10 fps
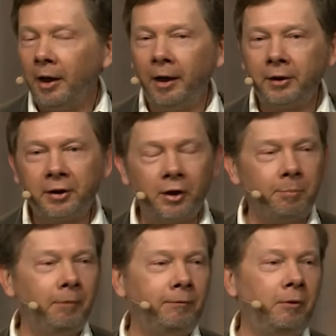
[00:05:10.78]
and just
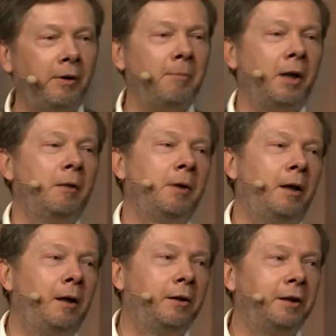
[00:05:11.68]
before Ramana
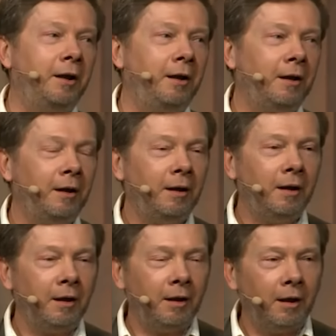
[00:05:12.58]
Maharshi
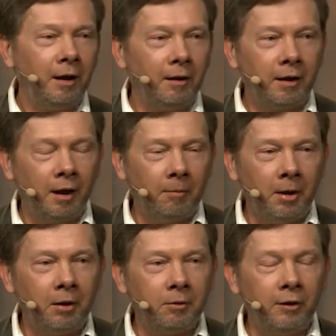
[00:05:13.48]
came
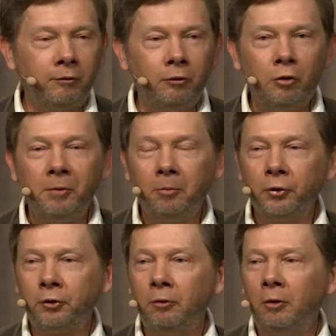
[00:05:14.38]
into his room, it was
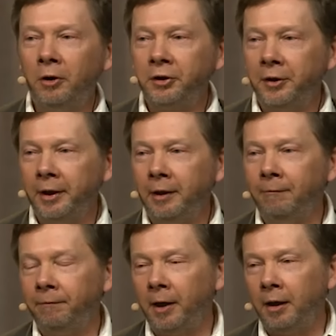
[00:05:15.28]
so hot there, he
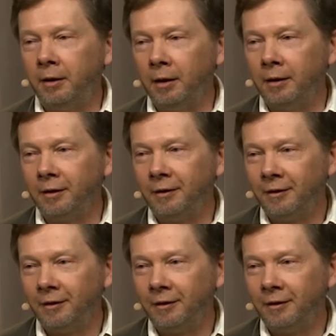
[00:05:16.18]
fainted.